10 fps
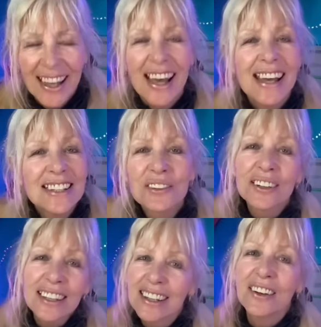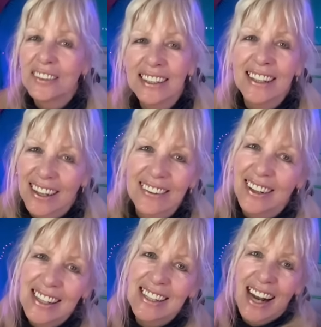It's really the only
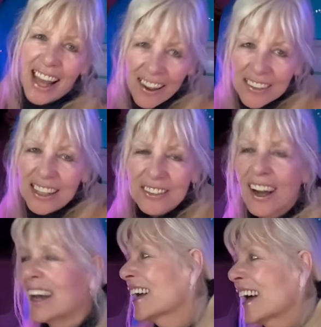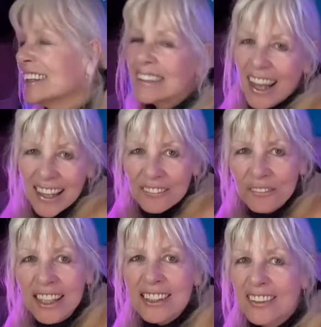decoration I had. That's why I kind of like
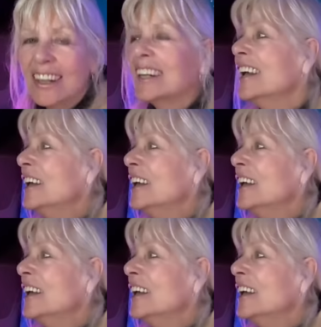feature it.